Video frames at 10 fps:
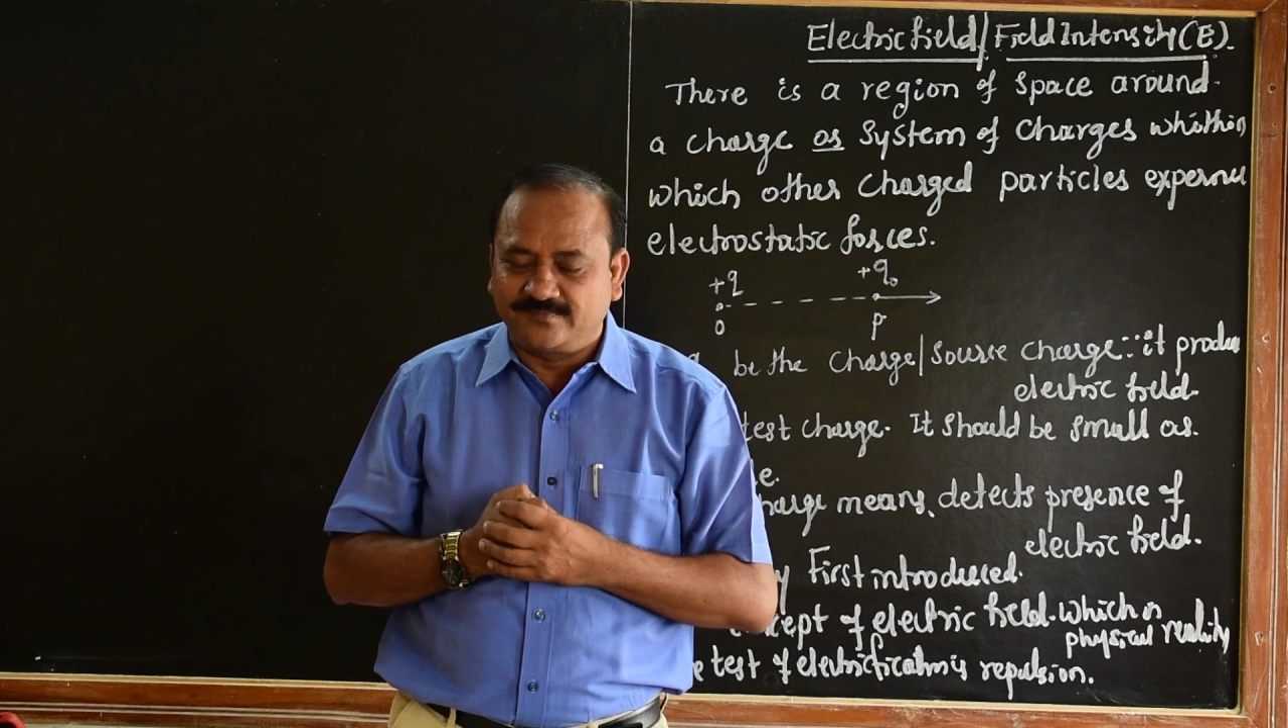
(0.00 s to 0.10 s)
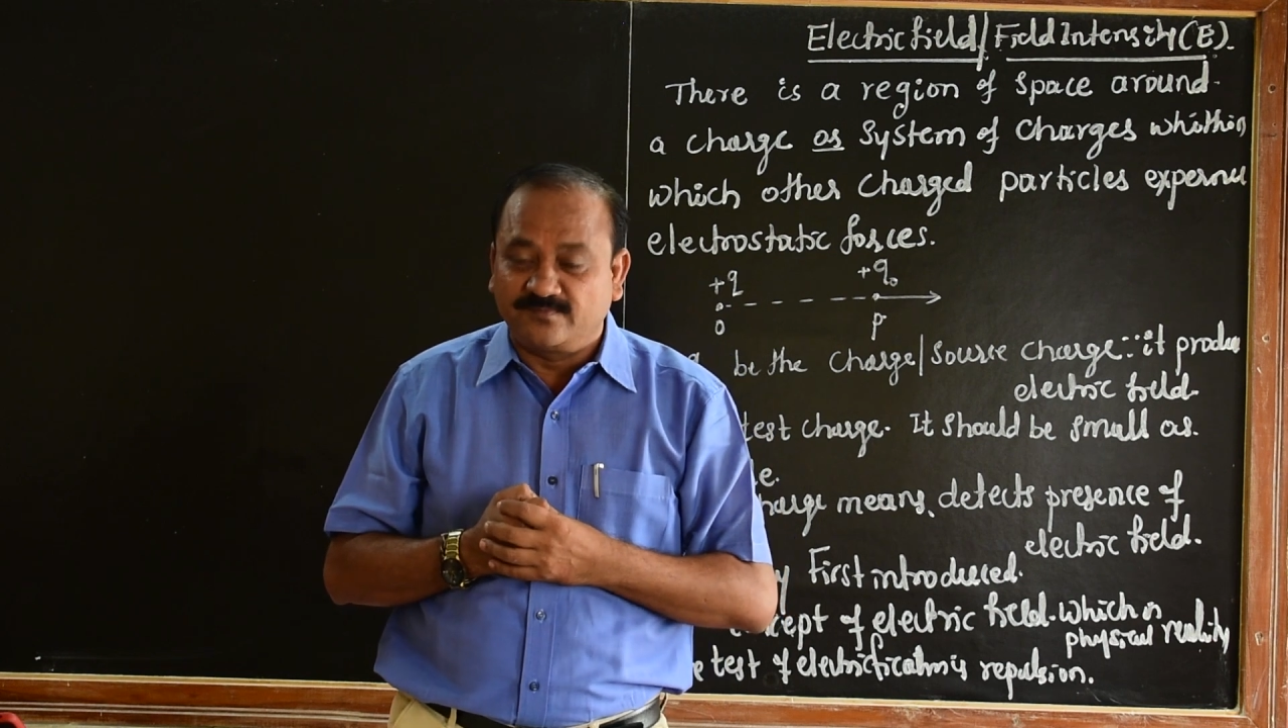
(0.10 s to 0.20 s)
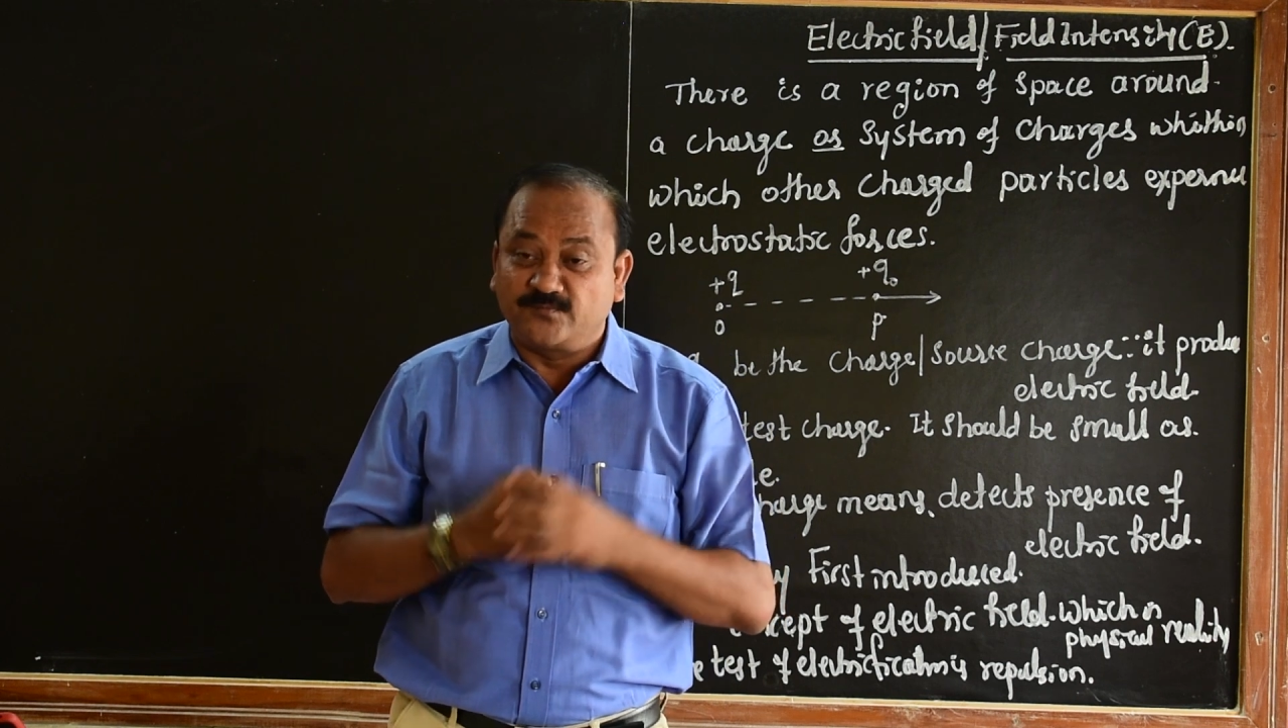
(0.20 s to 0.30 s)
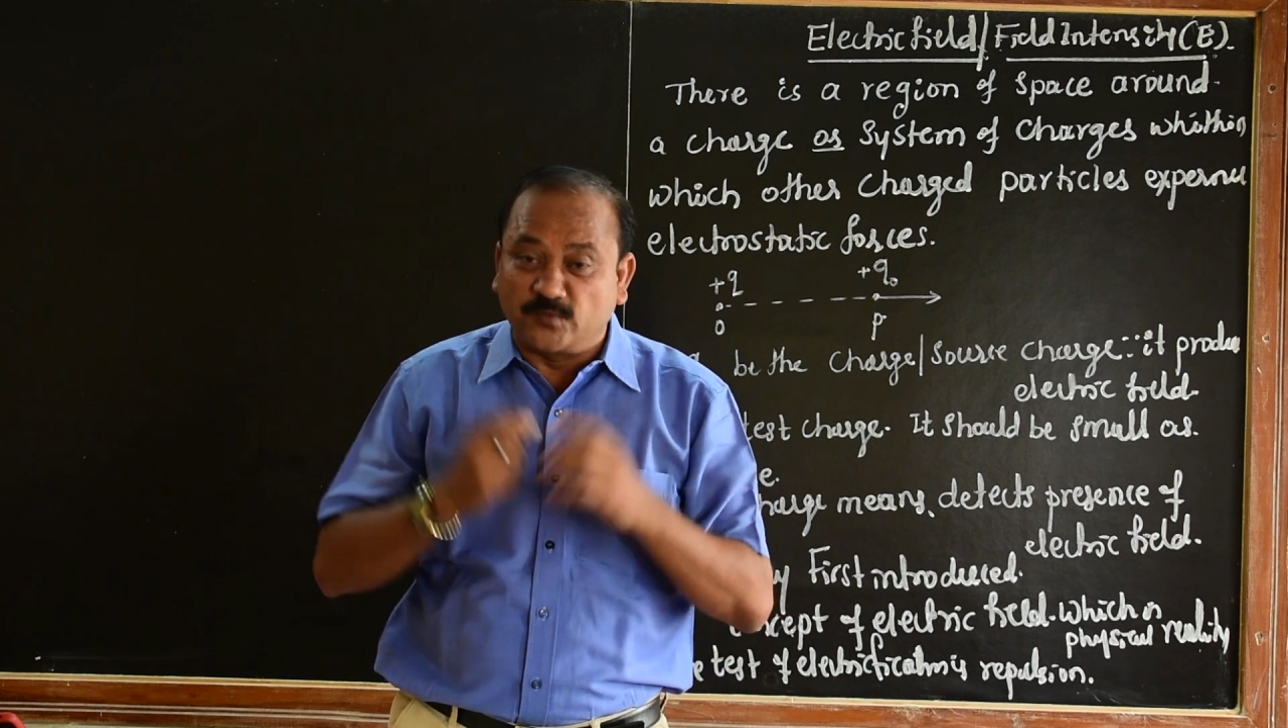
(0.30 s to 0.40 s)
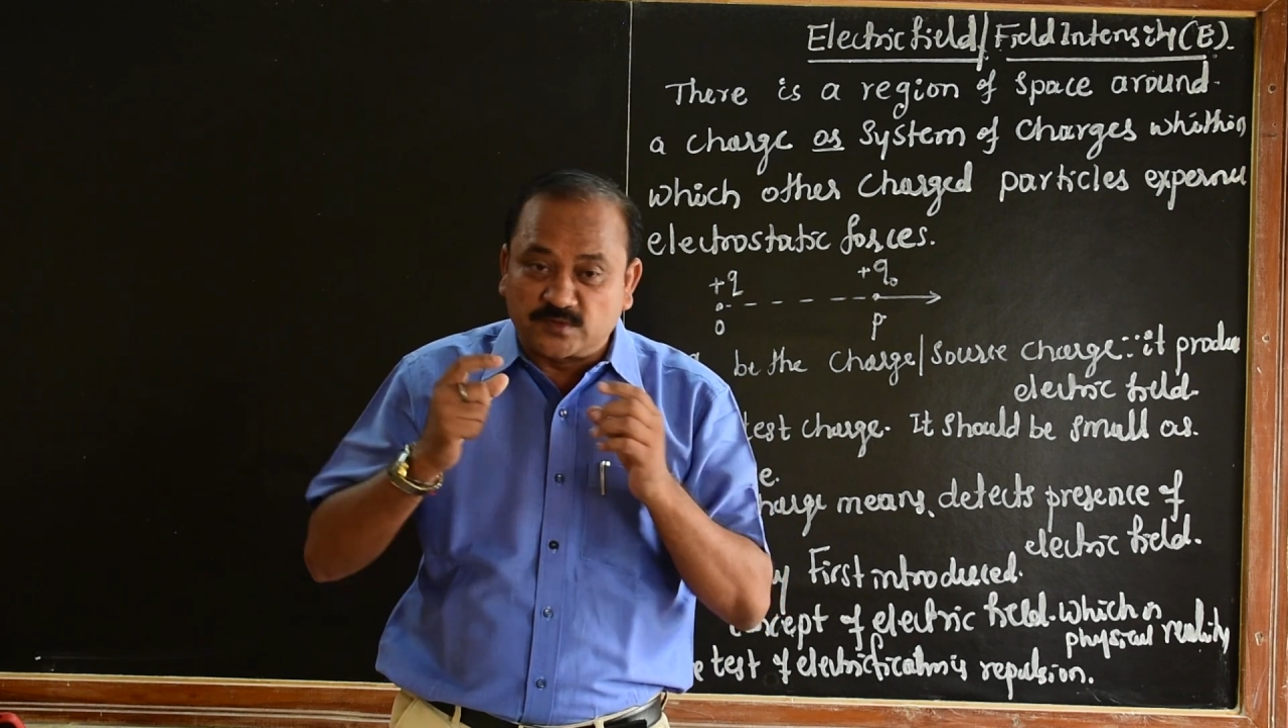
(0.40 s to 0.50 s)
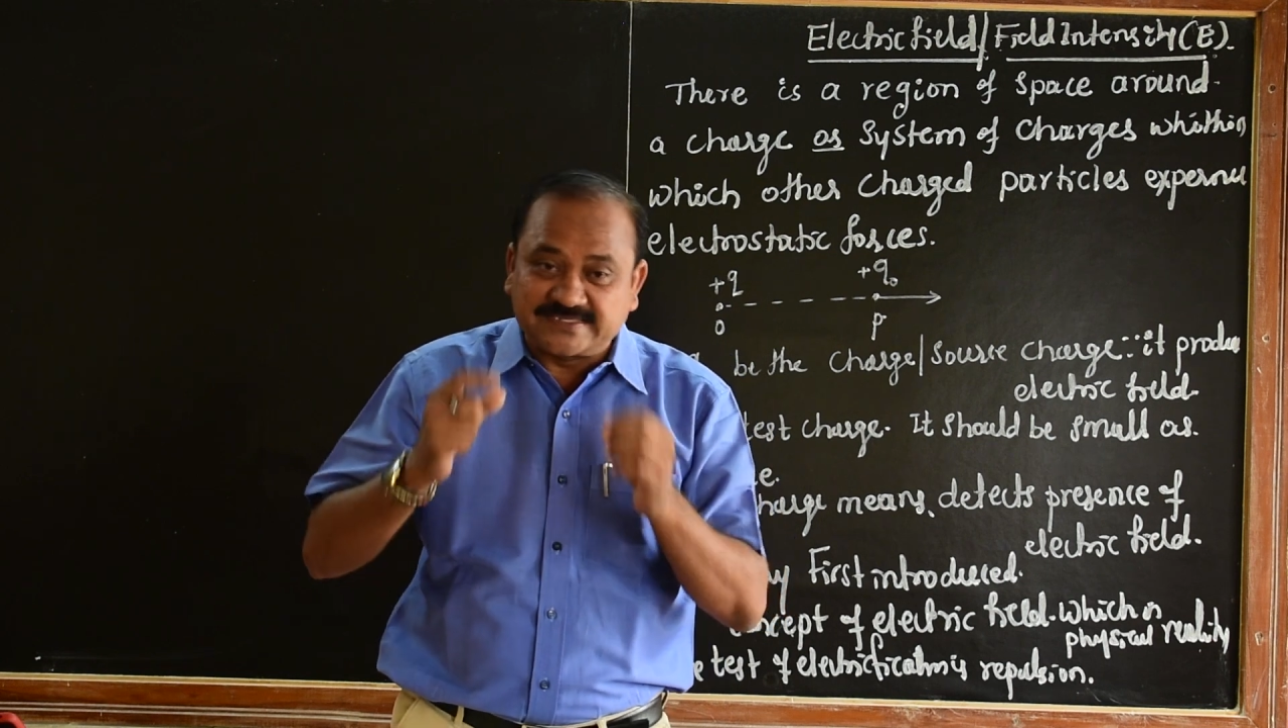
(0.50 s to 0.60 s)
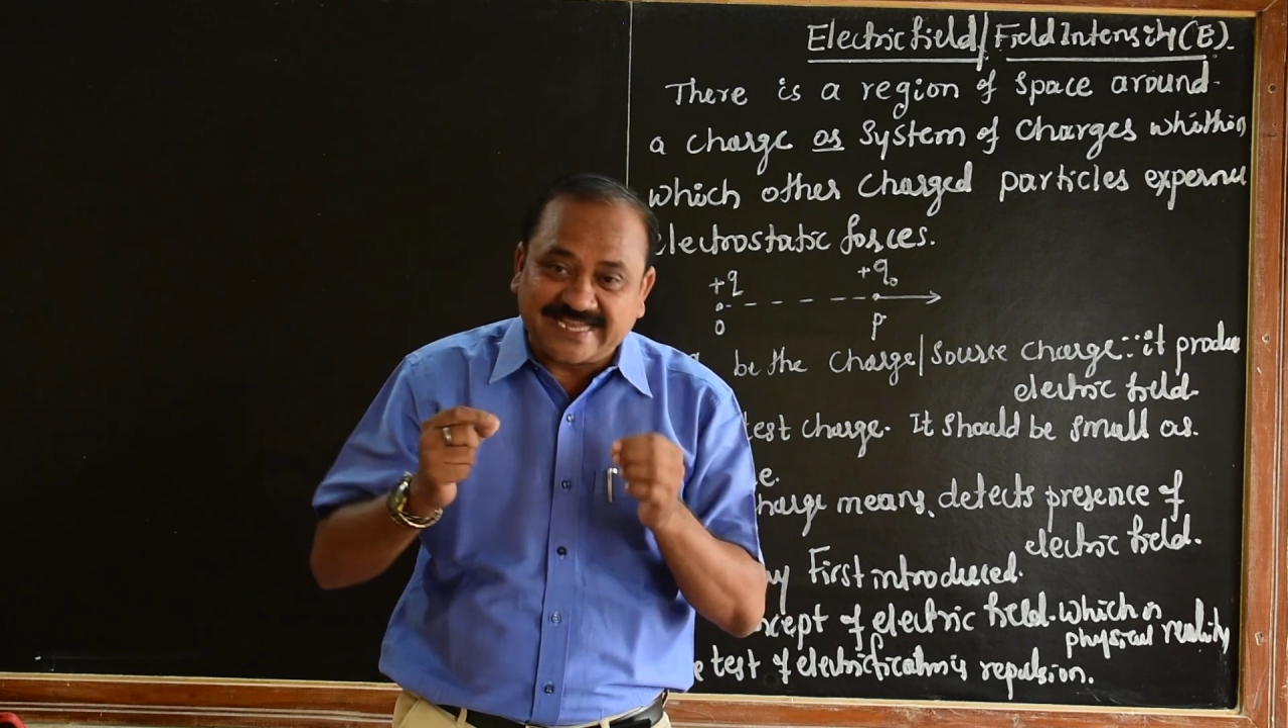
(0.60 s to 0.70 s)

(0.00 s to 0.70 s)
Force